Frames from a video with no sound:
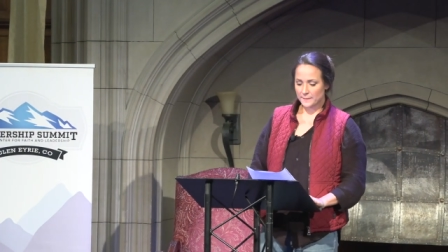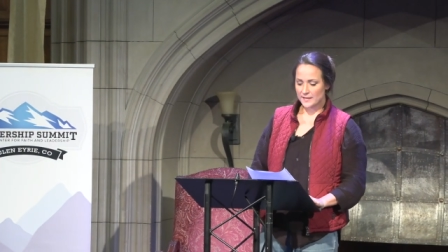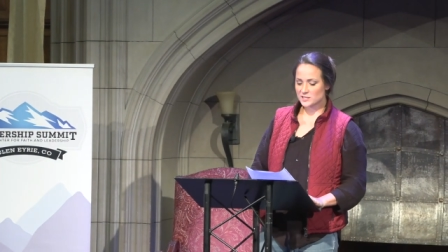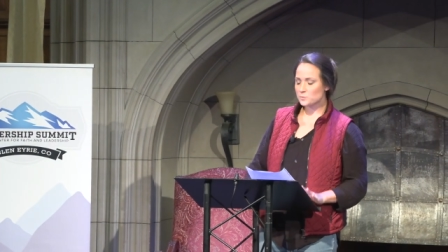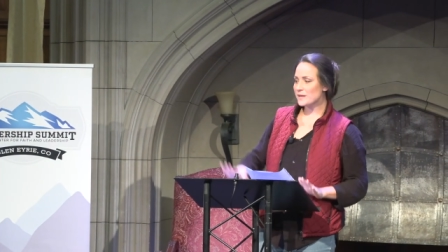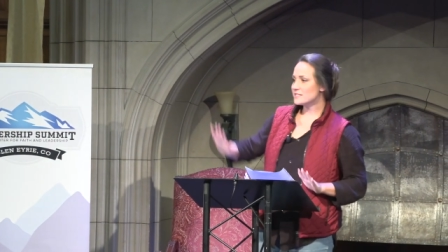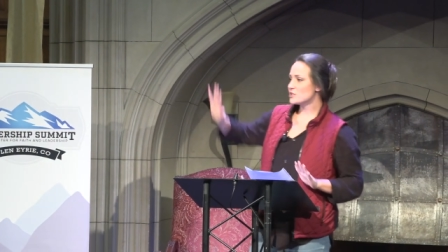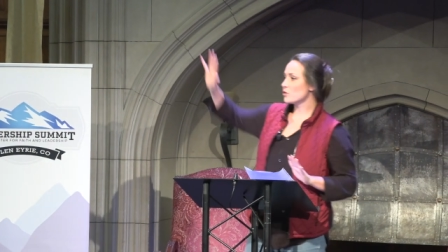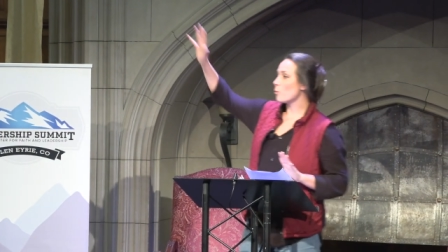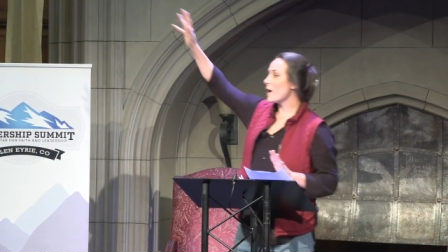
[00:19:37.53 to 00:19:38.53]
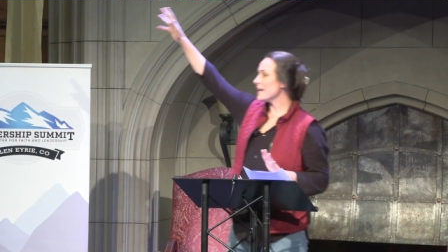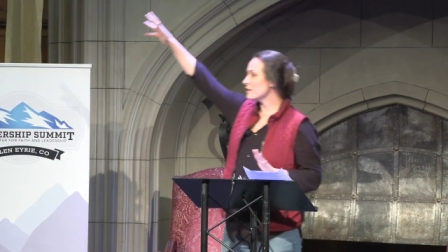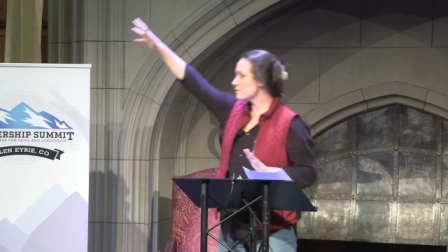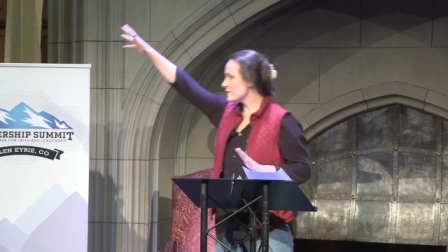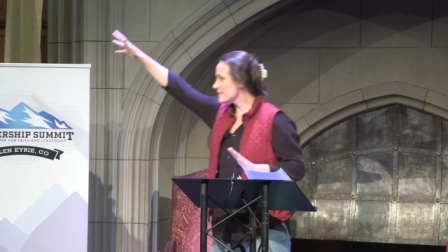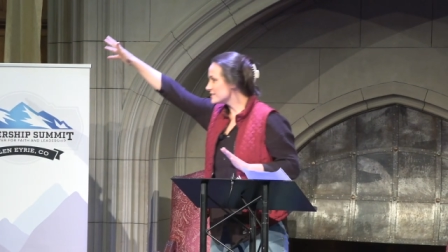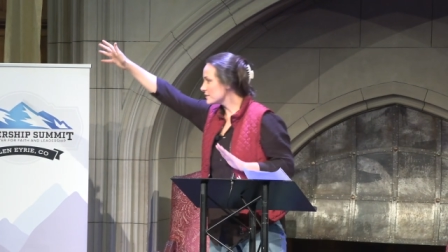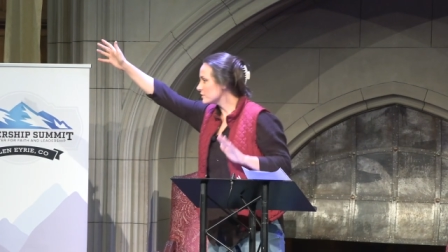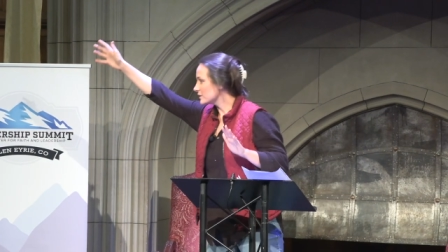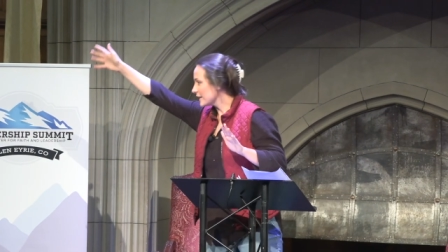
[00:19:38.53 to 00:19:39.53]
He speaks to the wedding feast of the